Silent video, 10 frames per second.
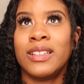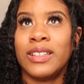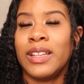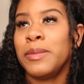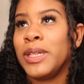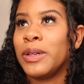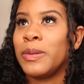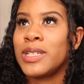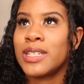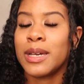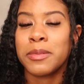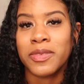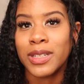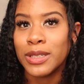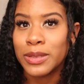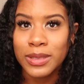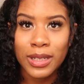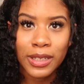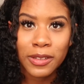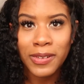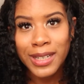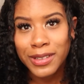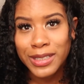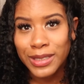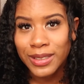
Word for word: Let me know which type of videos are your favorite.